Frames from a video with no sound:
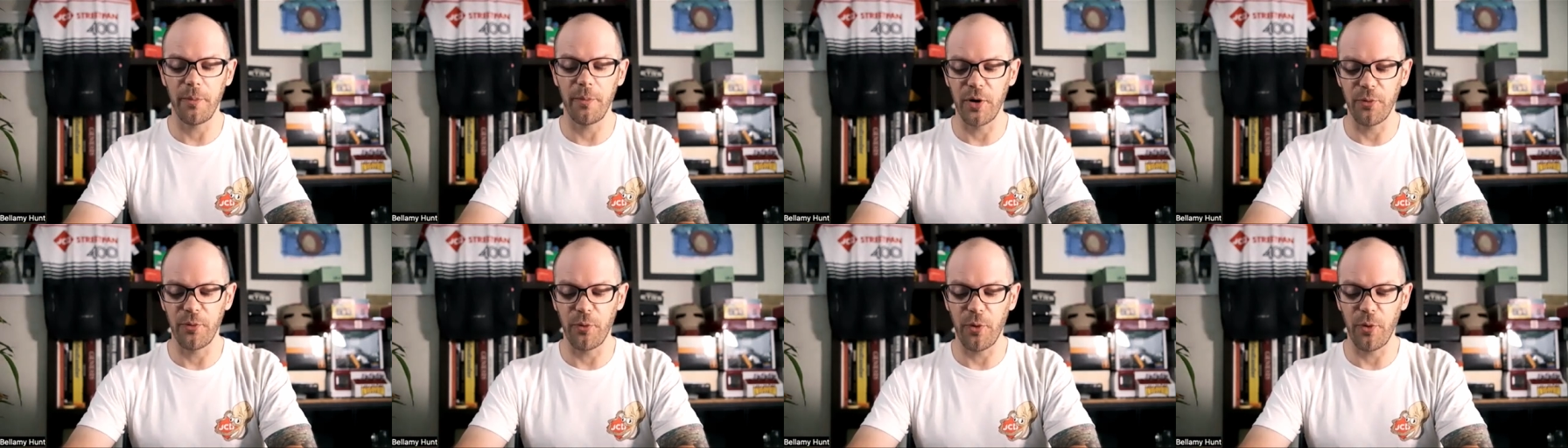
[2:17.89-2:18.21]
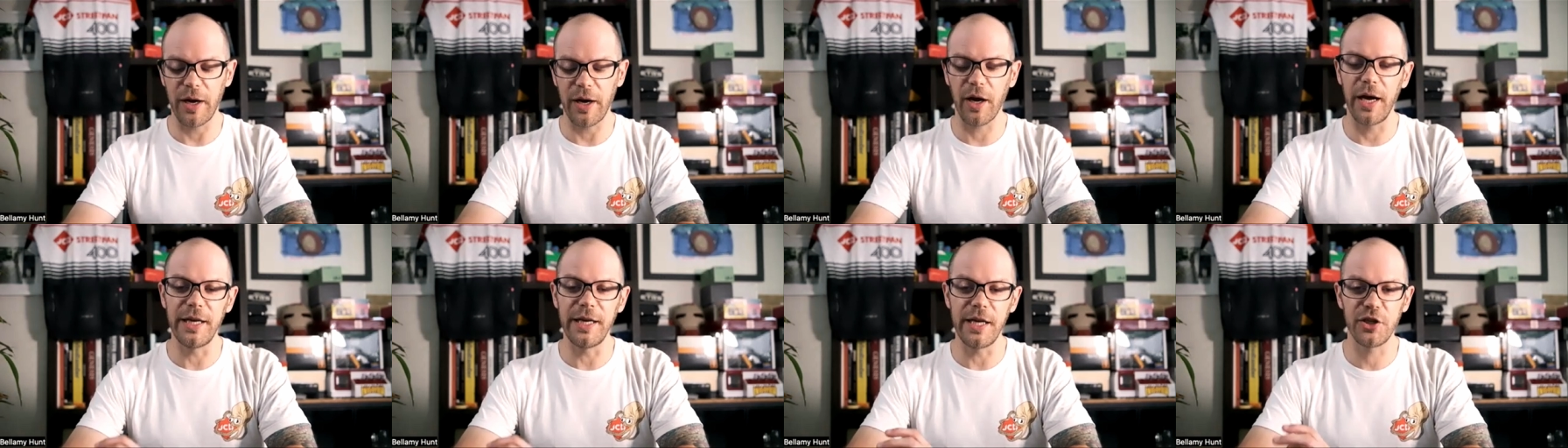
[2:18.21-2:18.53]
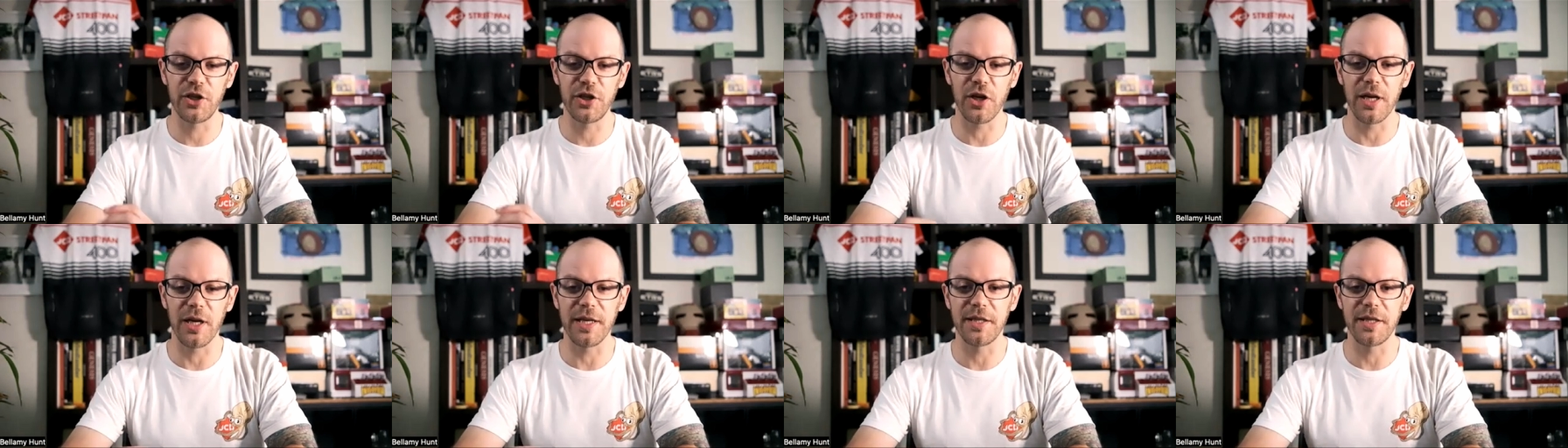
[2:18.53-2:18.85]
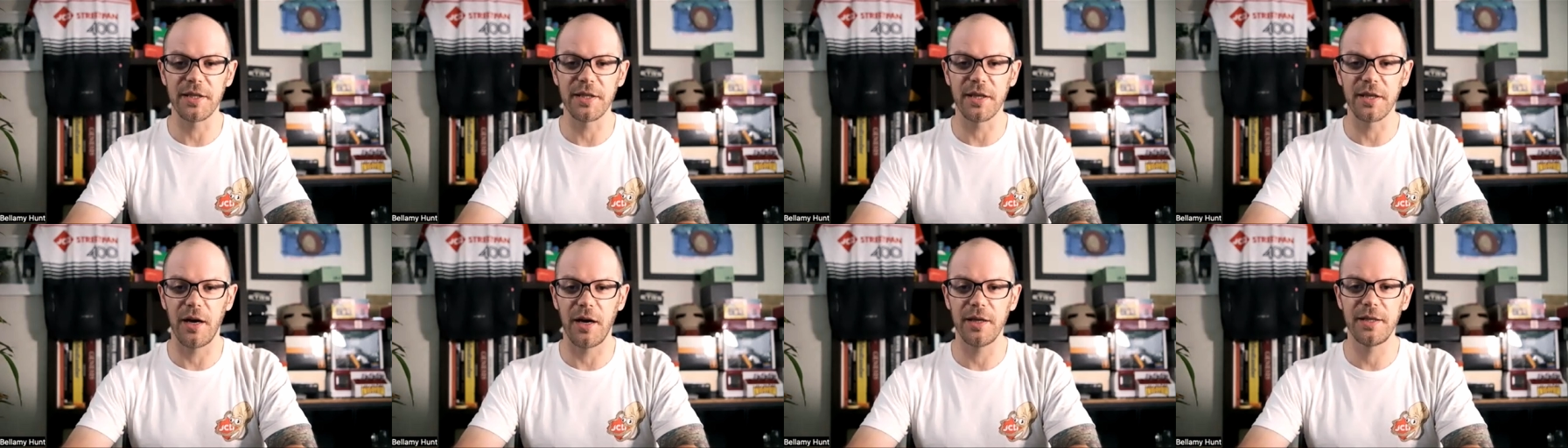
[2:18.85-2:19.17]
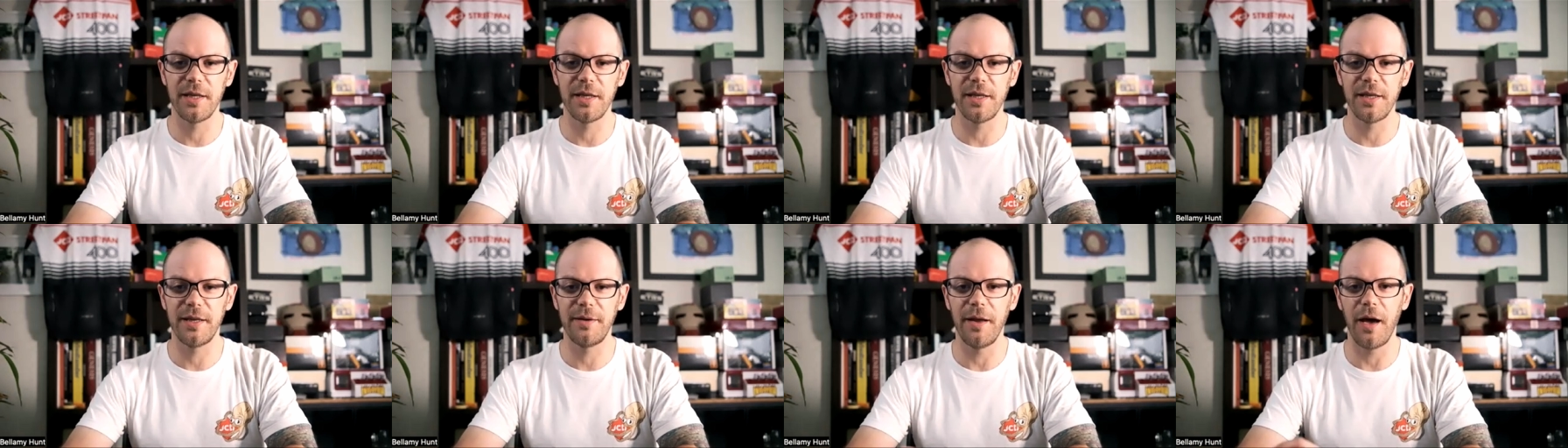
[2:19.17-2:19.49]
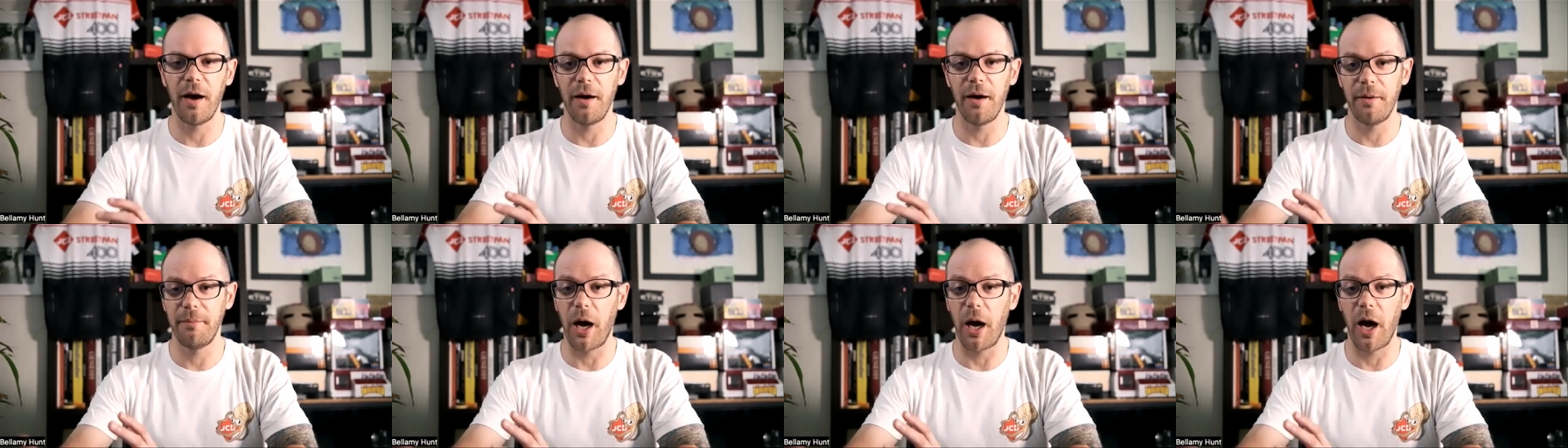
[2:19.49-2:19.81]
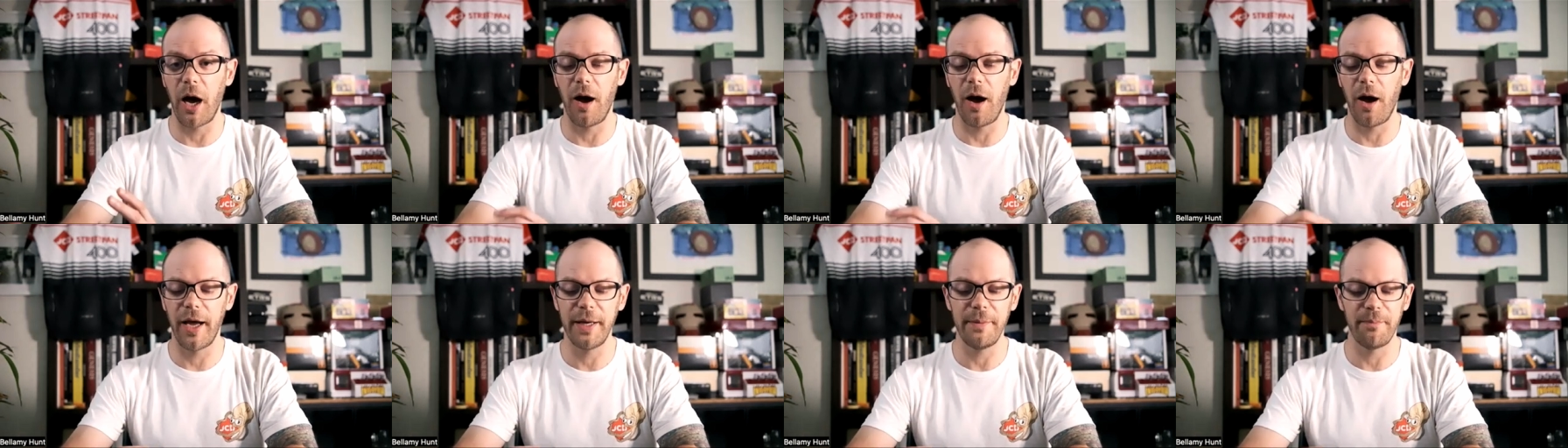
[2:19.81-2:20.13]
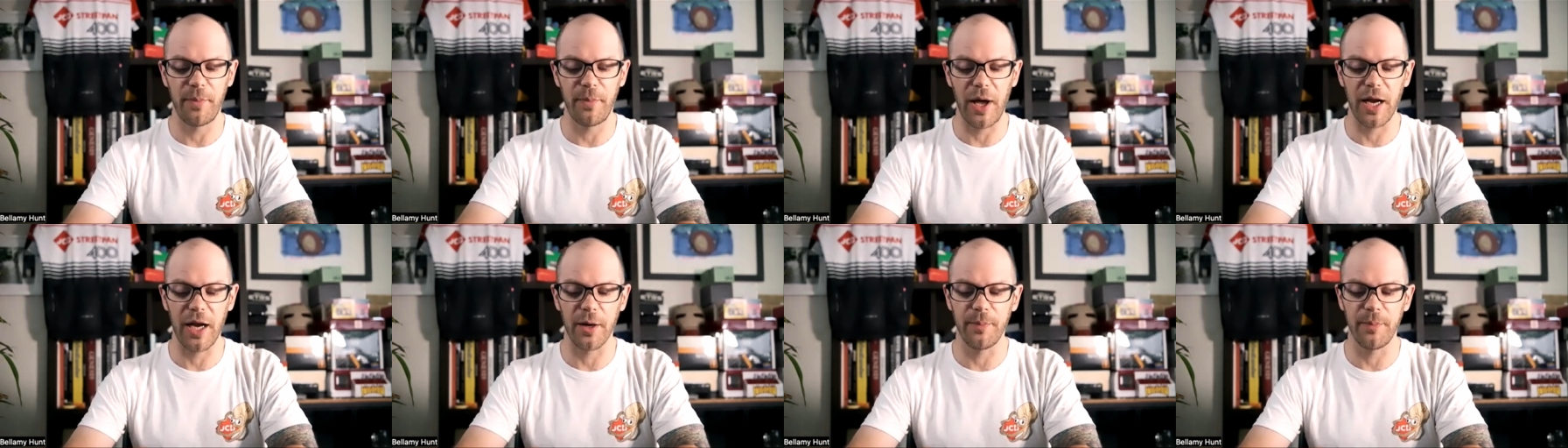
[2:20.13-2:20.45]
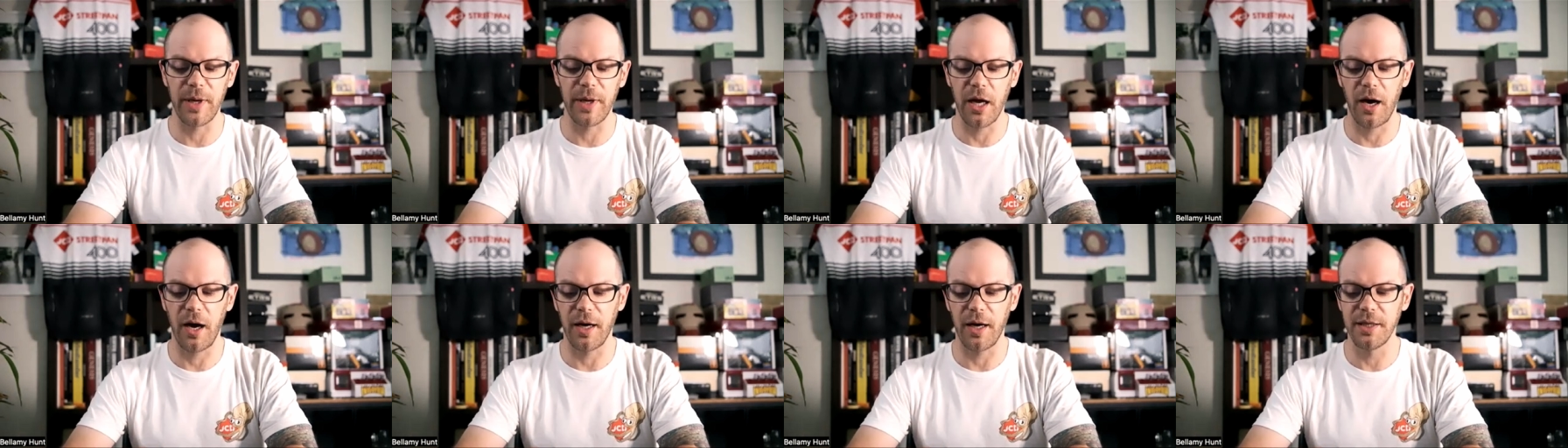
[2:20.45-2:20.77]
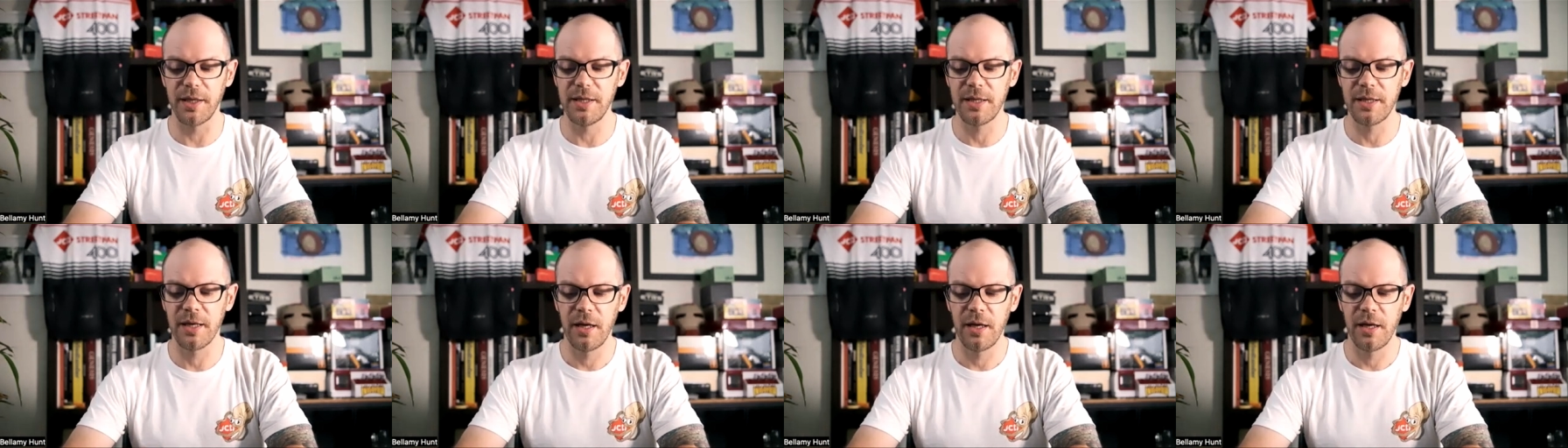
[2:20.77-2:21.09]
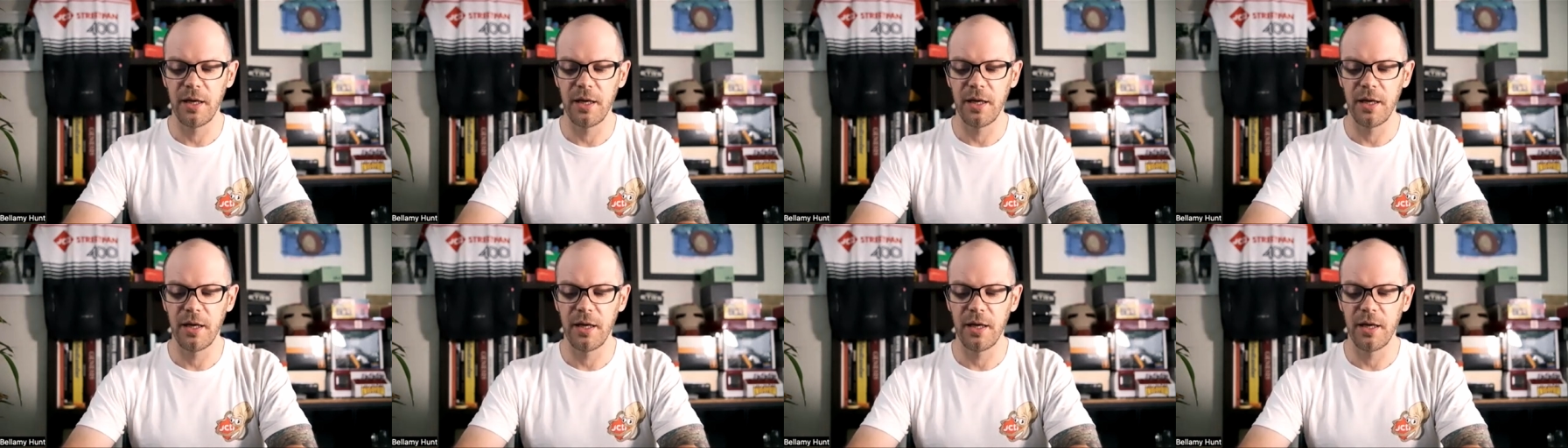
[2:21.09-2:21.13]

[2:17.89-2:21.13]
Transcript: But when I initially started, I, Bellamy Hunt,